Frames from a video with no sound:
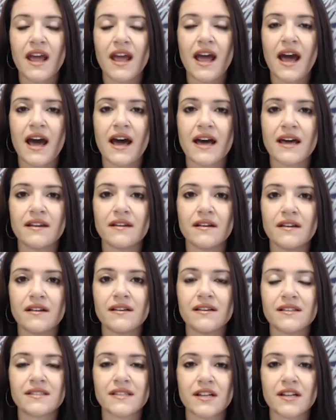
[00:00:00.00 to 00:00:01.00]
had
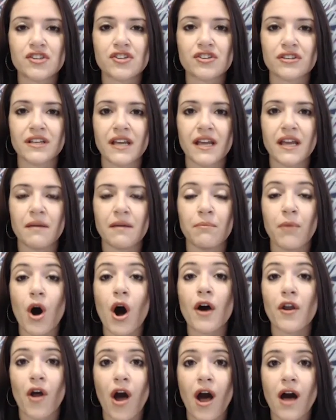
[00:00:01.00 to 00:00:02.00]
essentially
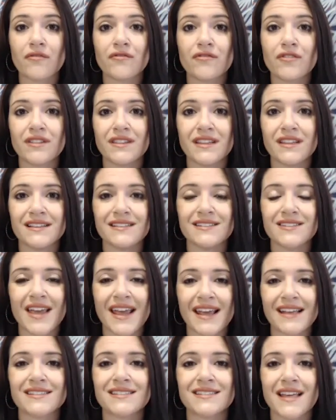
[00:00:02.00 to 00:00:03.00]
bought off these
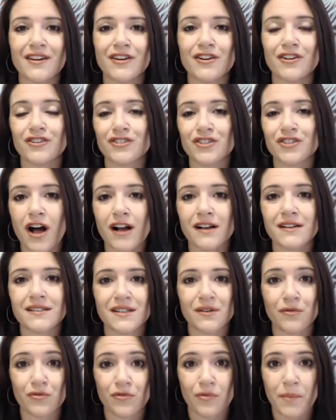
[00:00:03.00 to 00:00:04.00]
8 senators
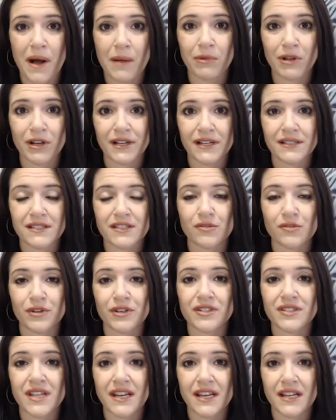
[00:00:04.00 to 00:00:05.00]
caucusing with Republicans, the real
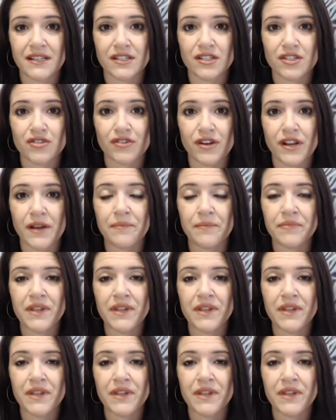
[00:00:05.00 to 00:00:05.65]
estate industry,